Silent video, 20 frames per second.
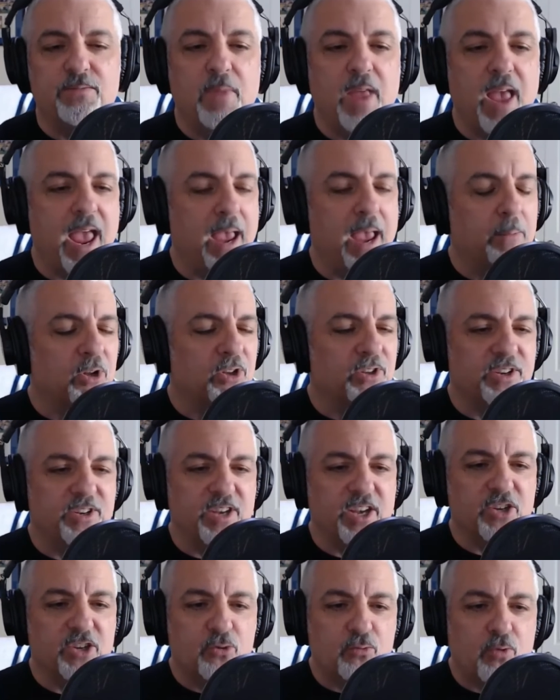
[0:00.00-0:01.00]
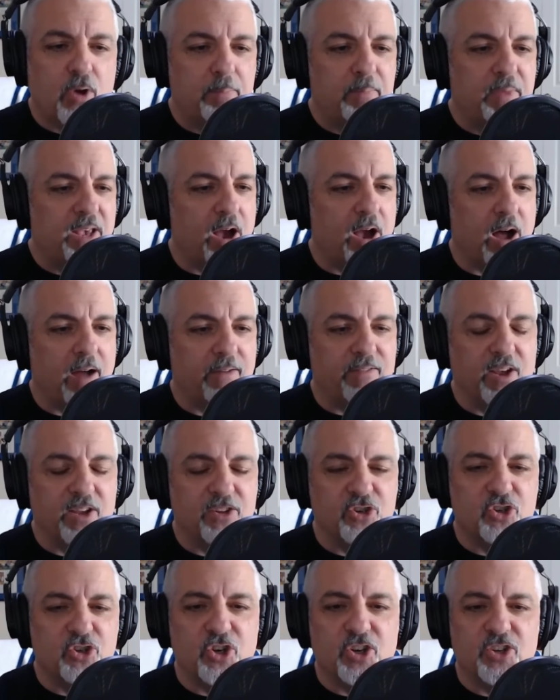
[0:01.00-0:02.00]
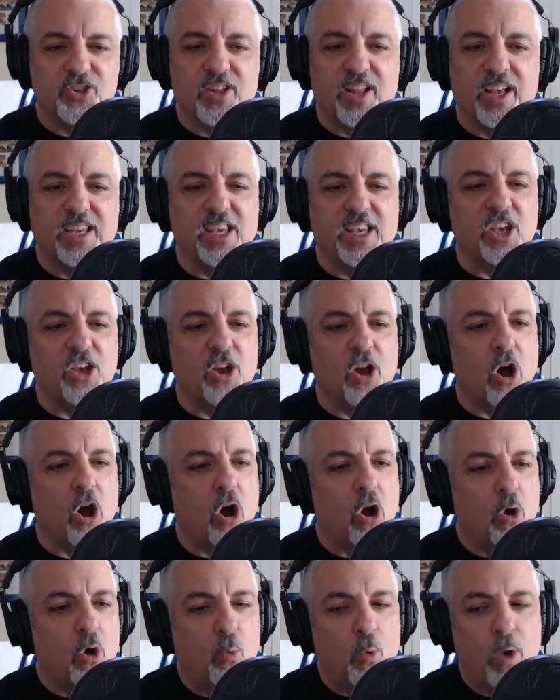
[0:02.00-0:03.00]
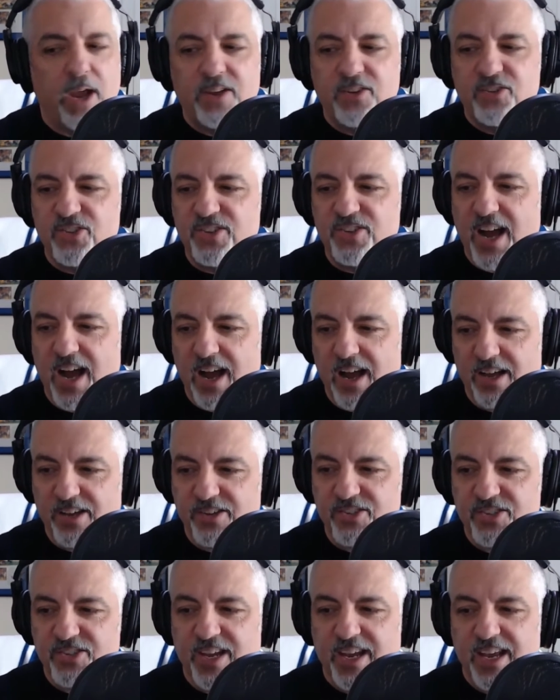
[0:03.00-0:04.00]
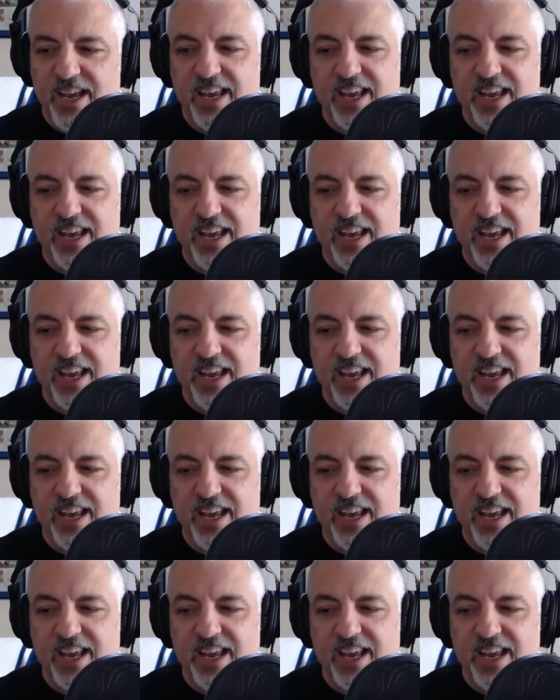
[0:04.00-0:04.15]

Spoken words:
able to disrupt the offense just like he always does.